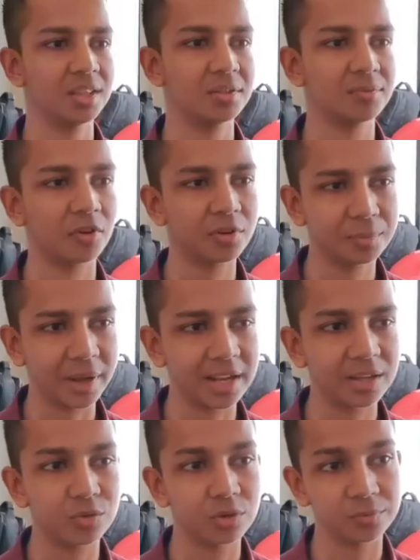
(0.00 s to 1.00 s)
this font
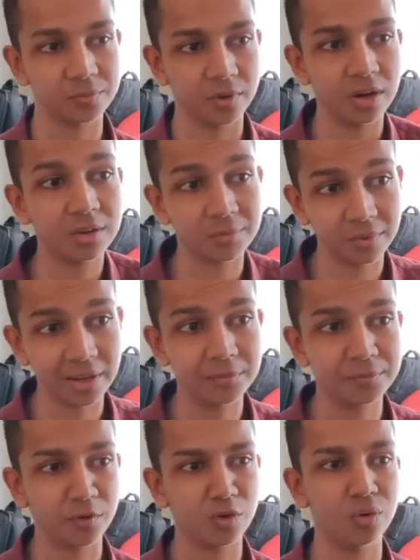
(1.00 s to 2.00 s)
pairing could work well
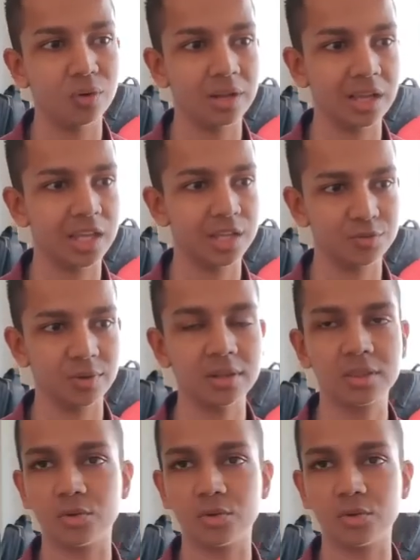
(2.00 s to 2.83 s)
for Lucky Jewels.